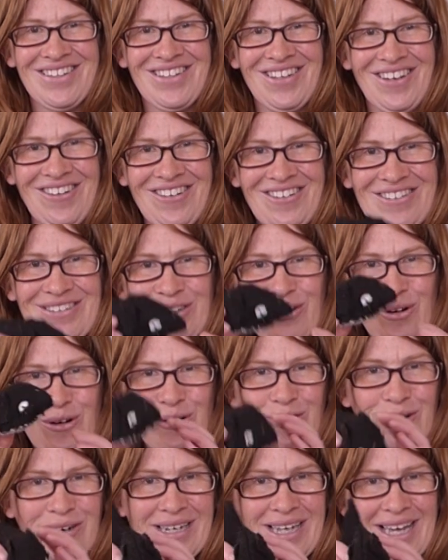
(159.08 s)
Oh, an
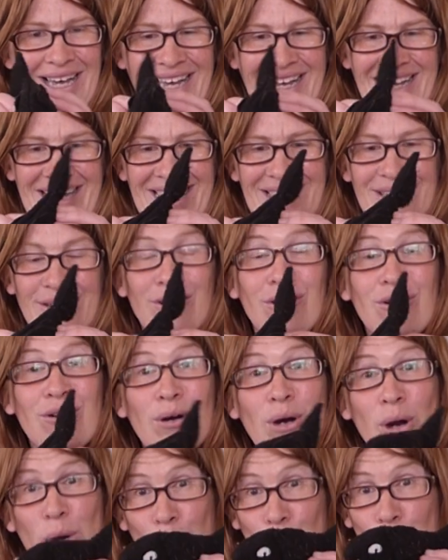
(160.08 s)
orca
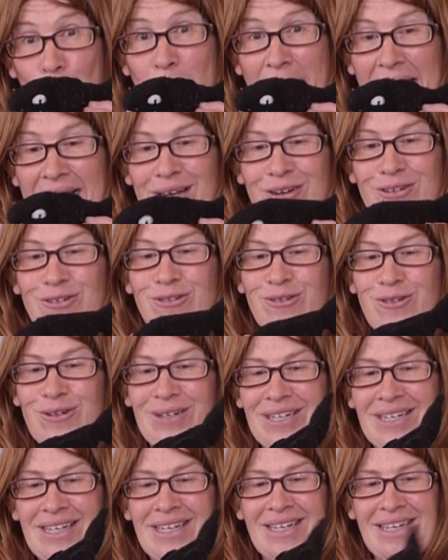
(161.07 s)
or whale.
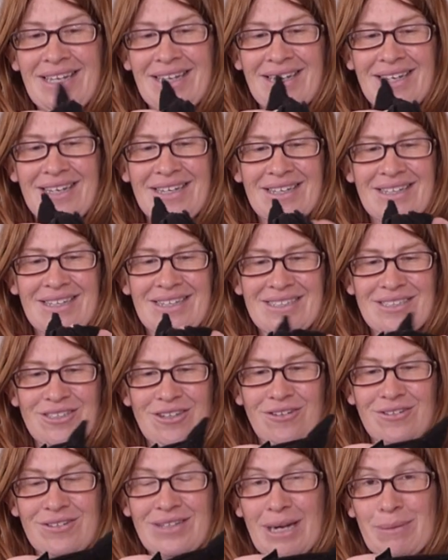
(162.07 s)

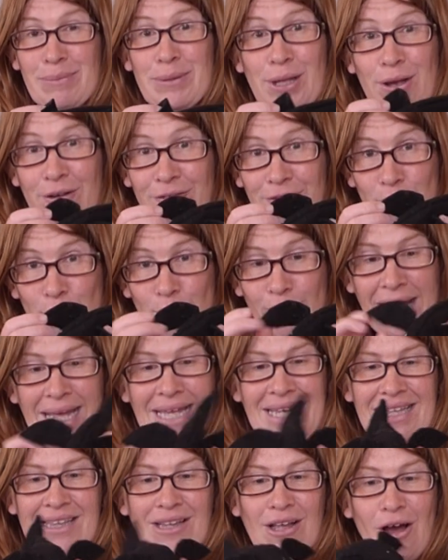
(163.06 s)
So W for
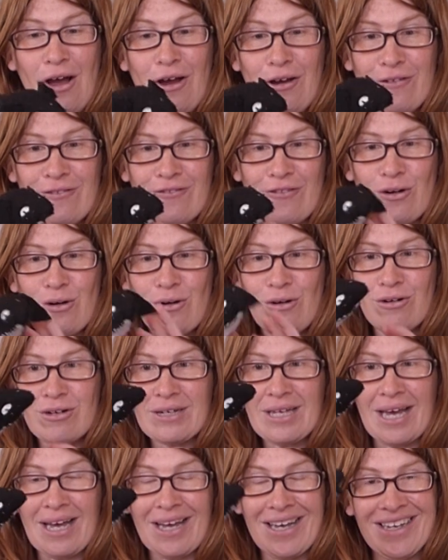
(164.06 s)
whale, O for
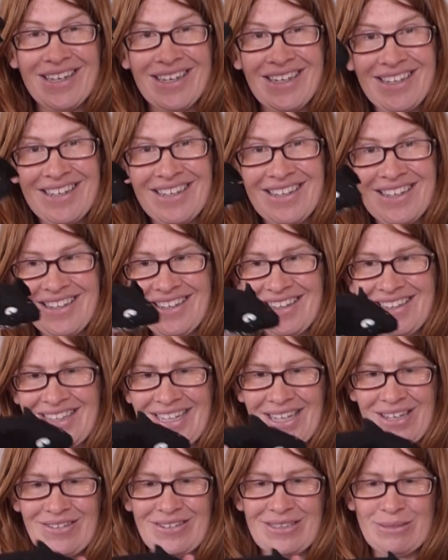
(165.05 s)
orca.
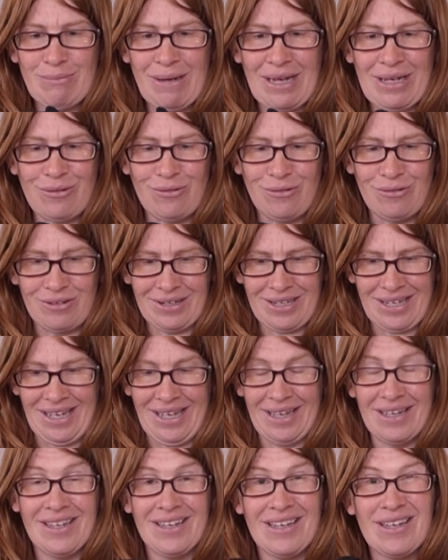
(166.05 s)
There is my
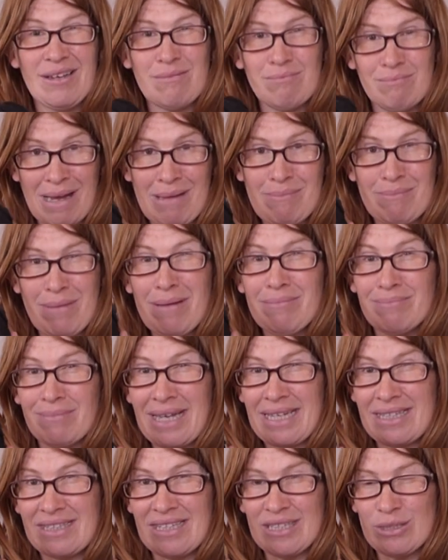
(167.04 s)
orca. My mum
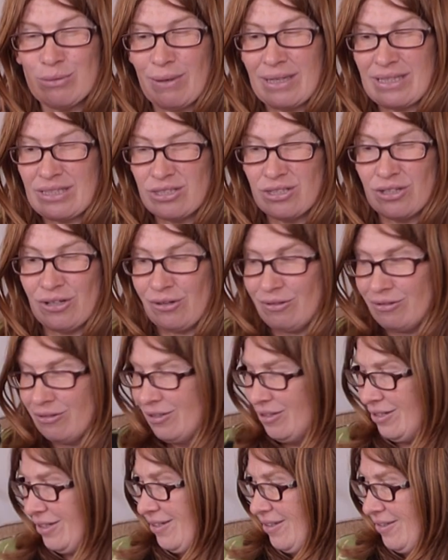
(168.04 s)
made this one too.
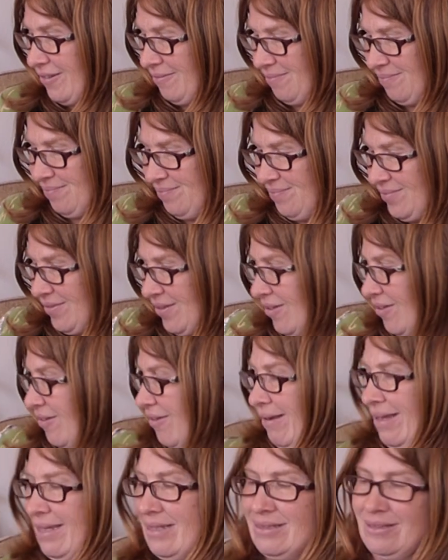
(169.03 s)

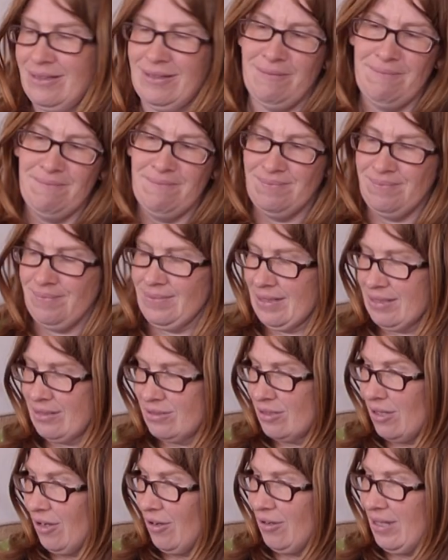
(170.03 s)
Right,
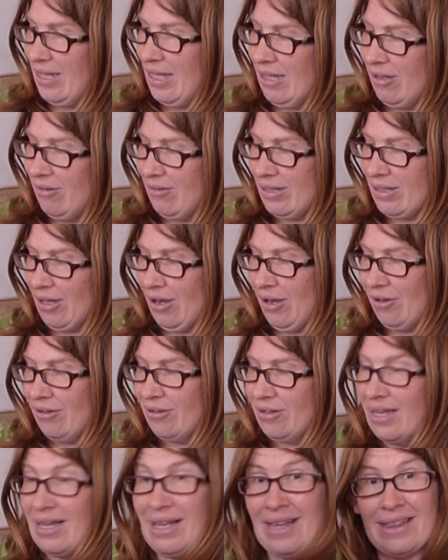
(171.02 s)
so here we go.
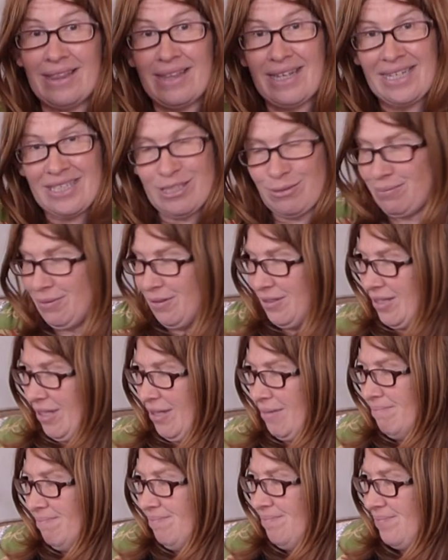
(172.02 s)
Let's put
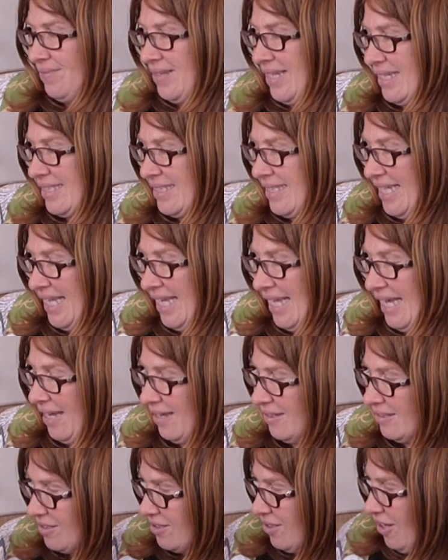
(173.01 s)
them into here.
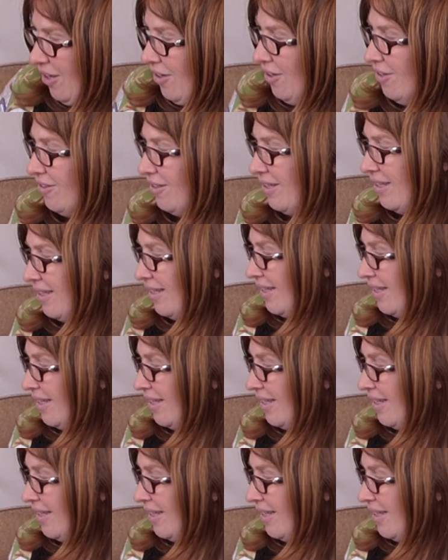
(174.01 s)
So